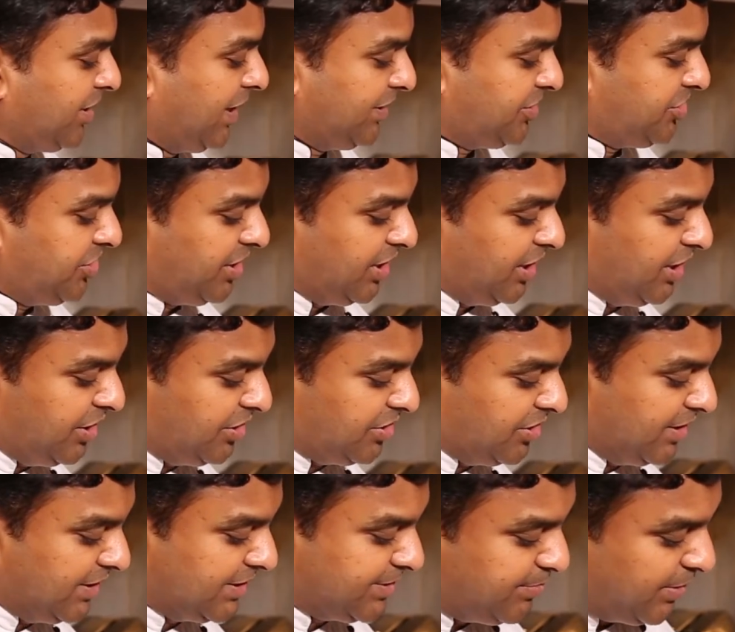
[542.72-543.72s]
that chicken into
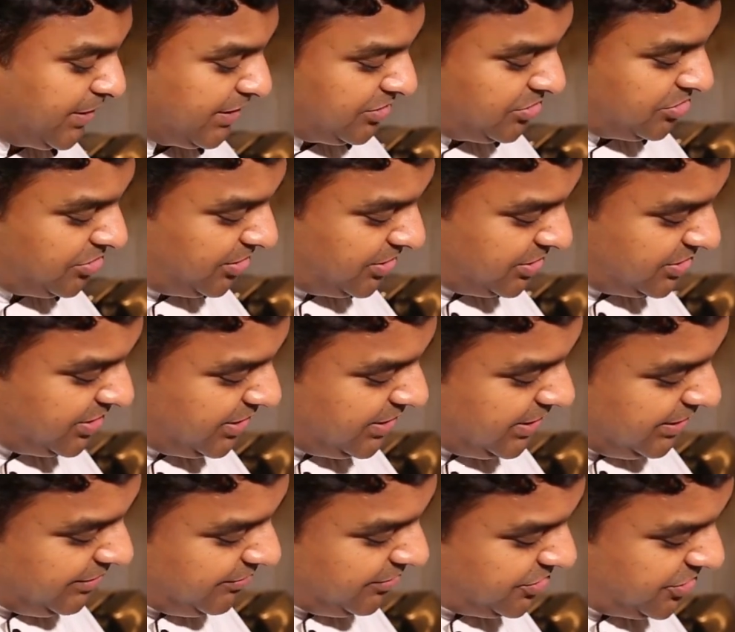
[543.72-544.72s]
this butter sauce,
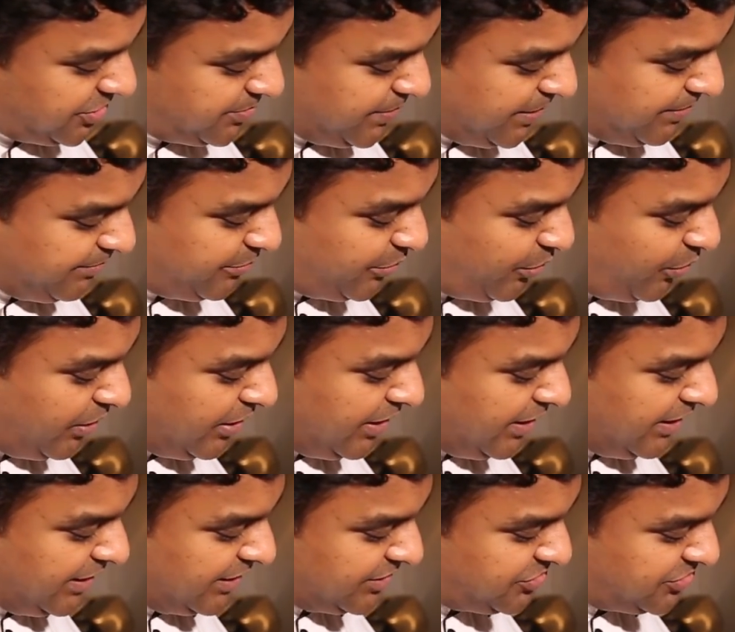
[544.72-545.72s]
which has been
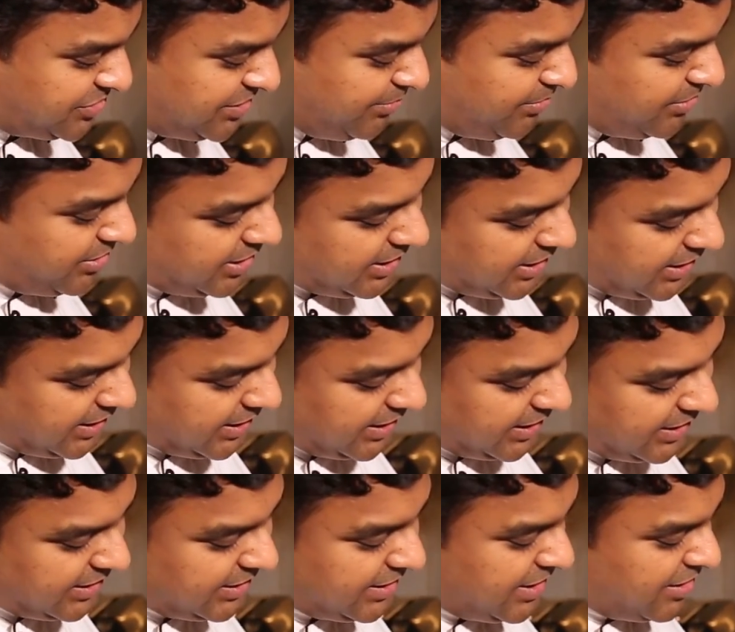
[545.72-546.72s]
boiling and simmering,
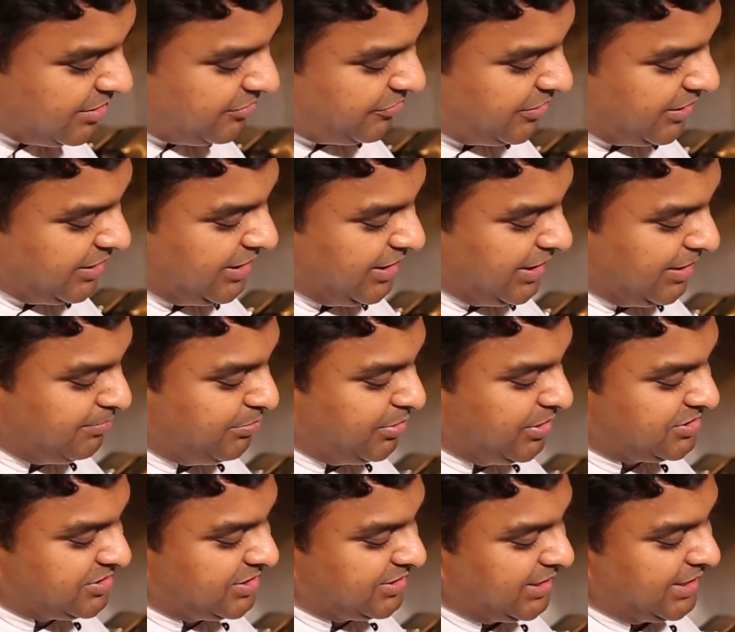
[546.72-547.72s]
and finally I
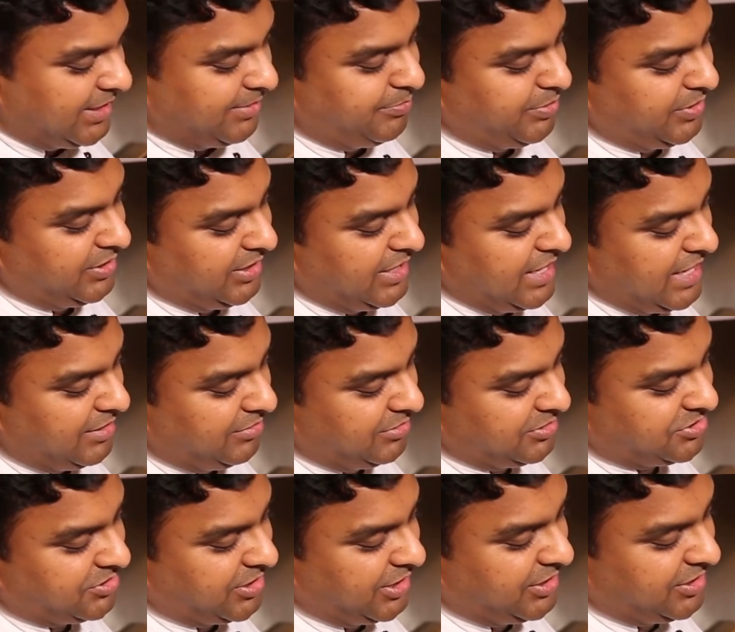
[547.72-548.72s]
blitz it up, and now
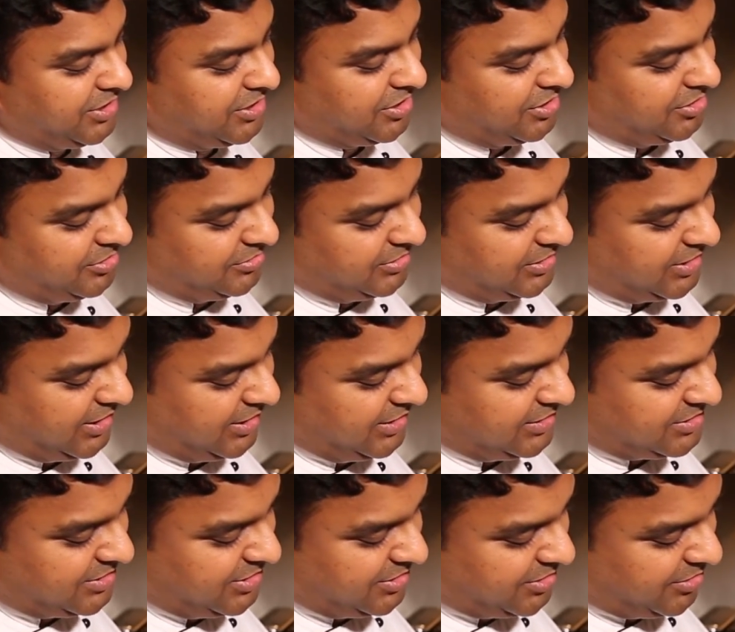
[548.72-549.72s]
it's ready to go. Okay,
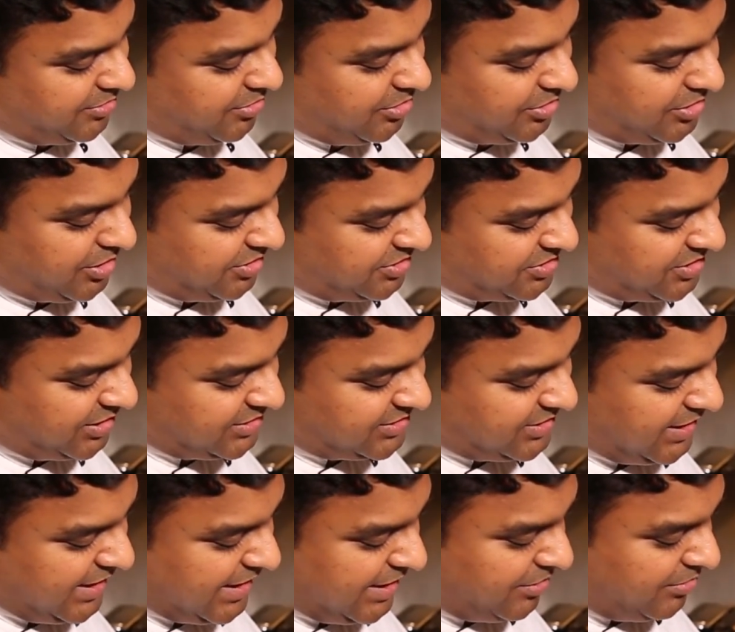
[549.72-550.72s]
it's a good
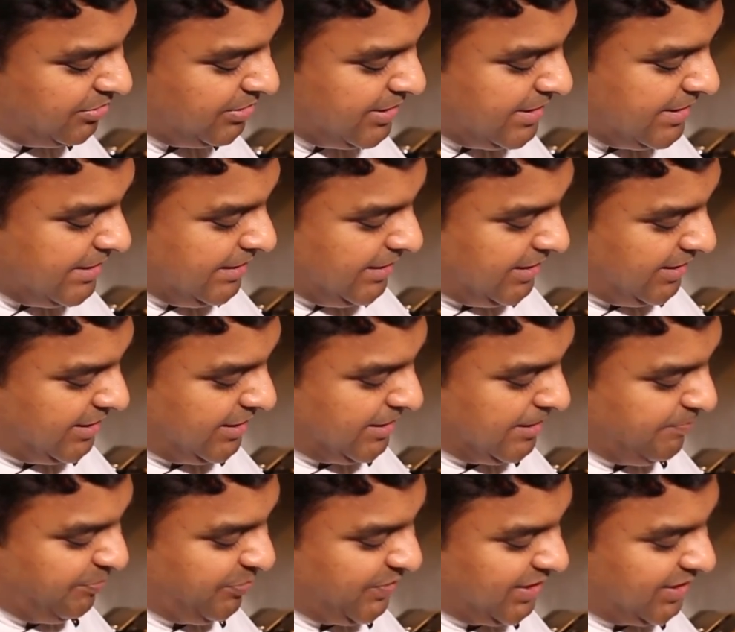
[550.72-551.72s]
consistency now.
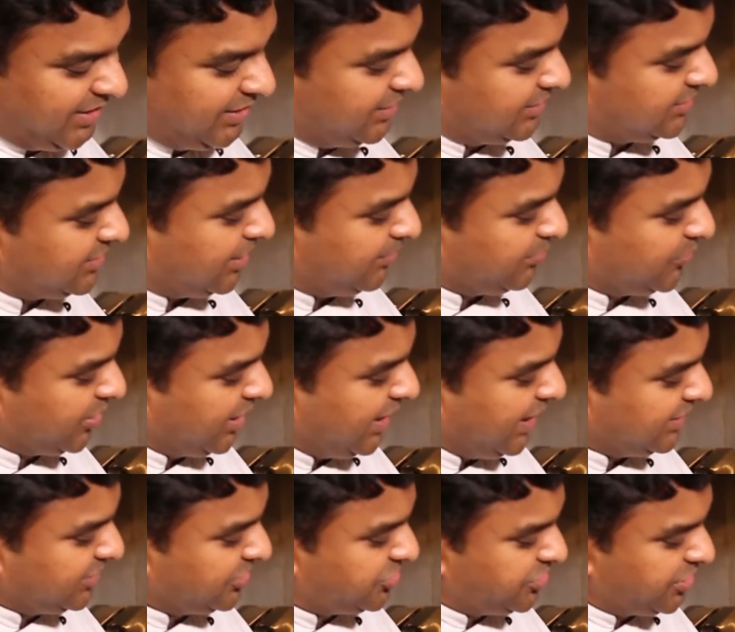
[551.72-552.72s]
So I'm going to
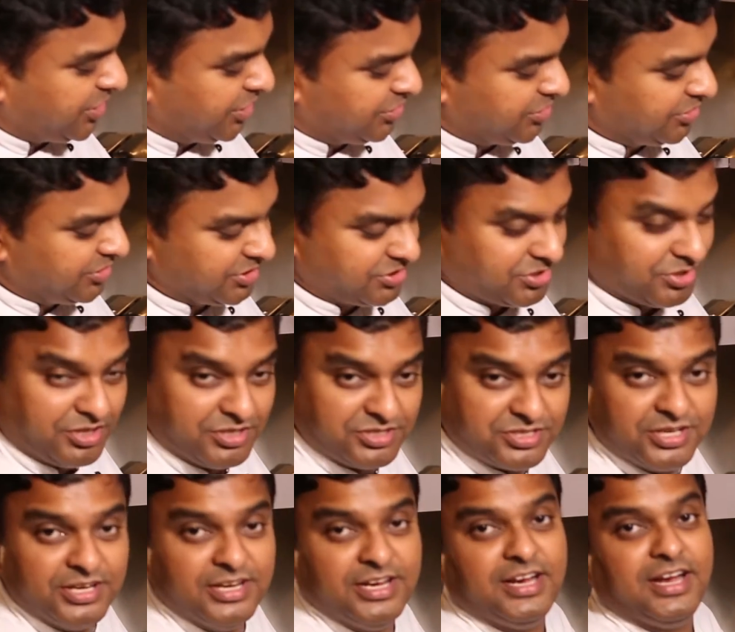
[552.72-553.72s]
add the chicken to this
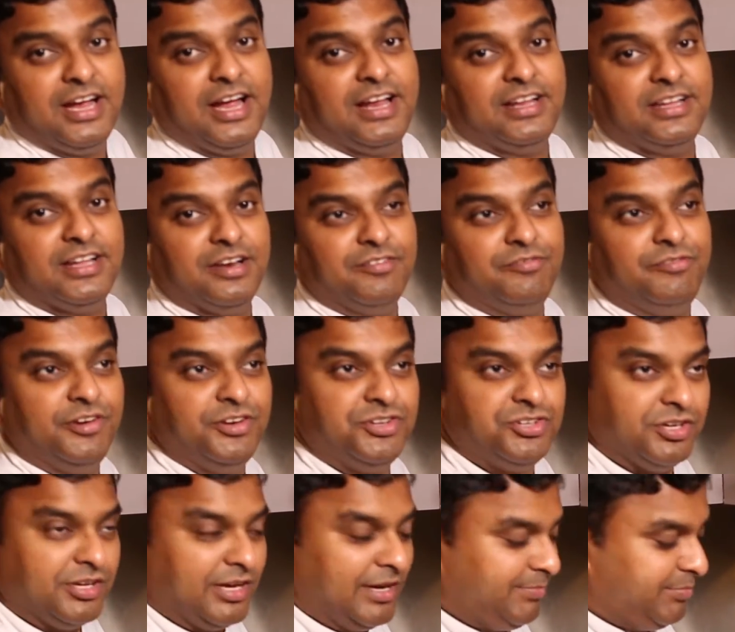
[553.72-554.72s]
sauce and then finish
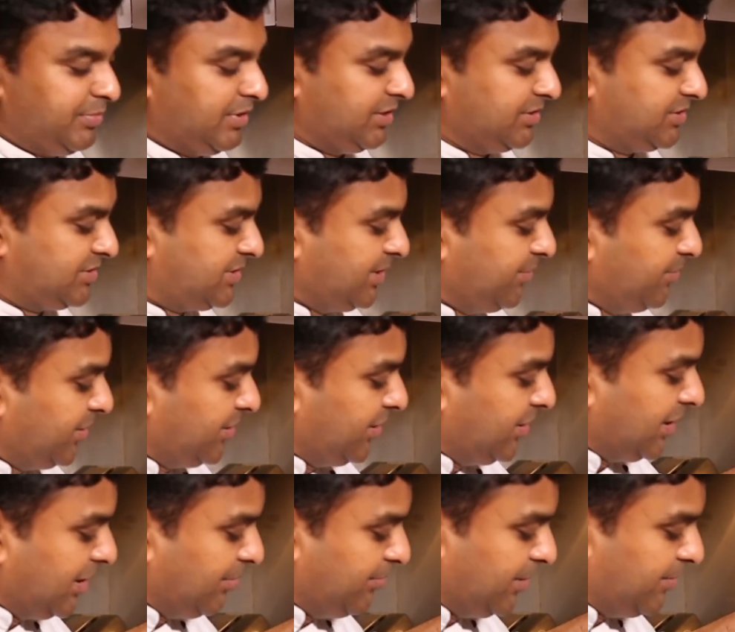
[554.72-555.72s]
it up, simmer a
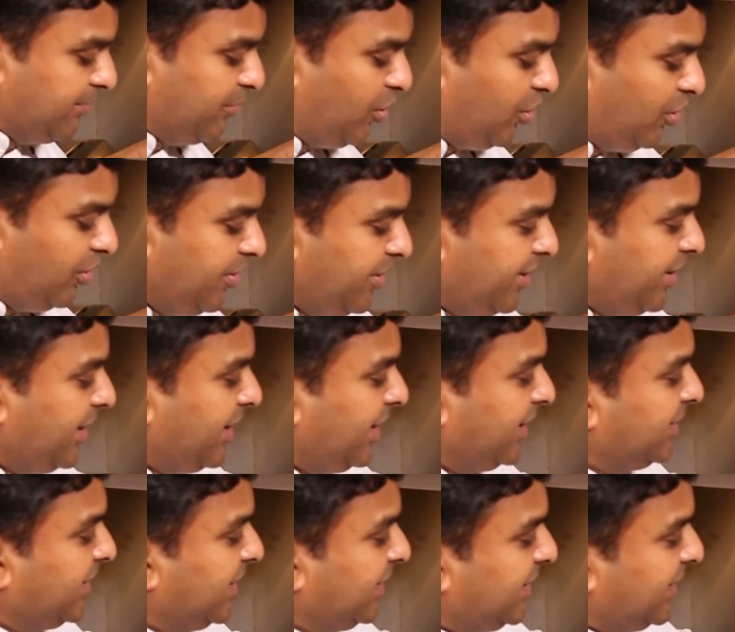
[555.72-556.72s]
little bit more,
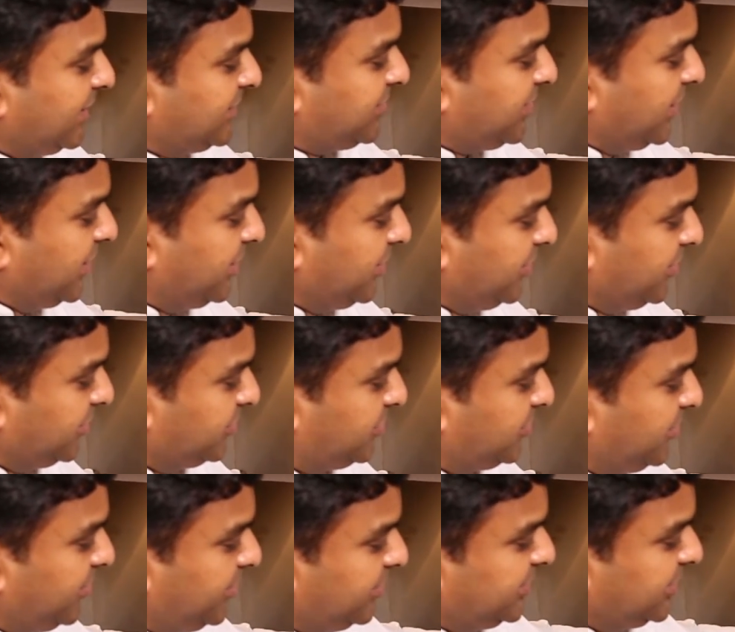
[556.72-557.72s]
and then that's ready to go.
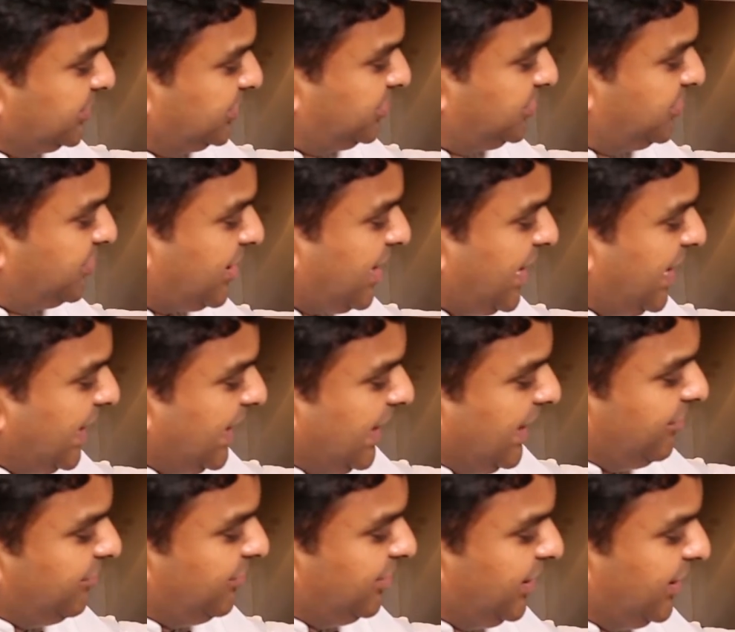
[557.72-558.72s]
So just drag
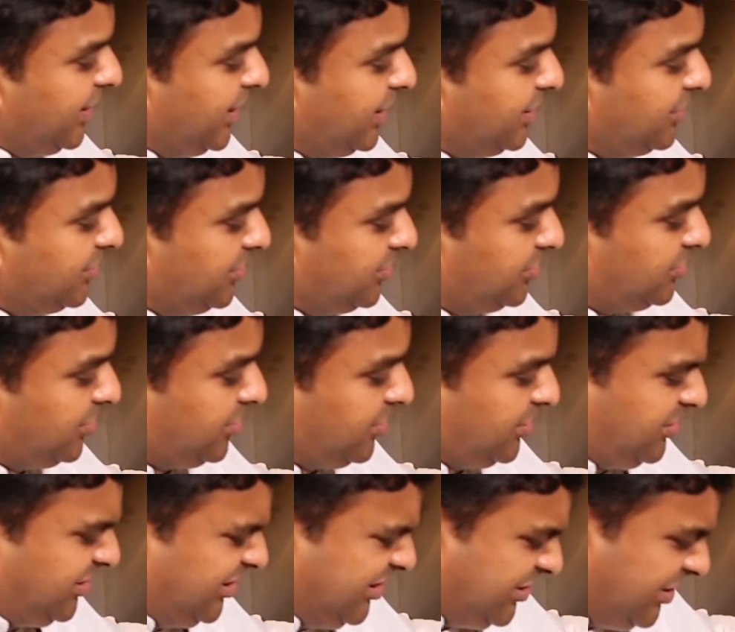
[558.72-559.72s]
everything into the
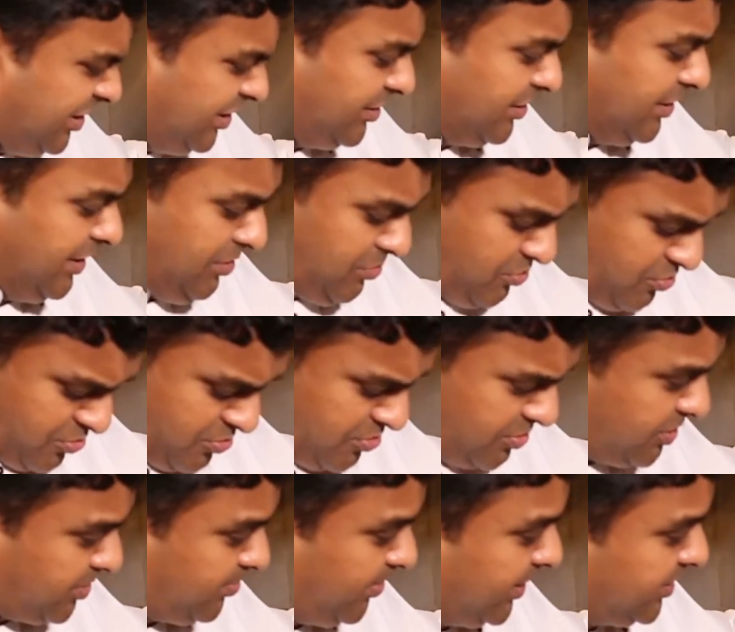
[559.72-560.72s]
sauce gently. Ooh,
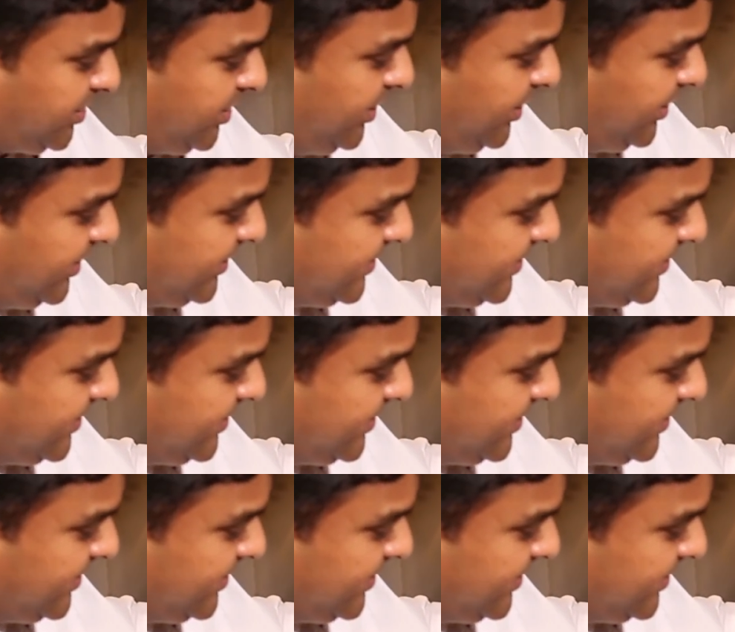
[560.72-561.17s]
it's splashing.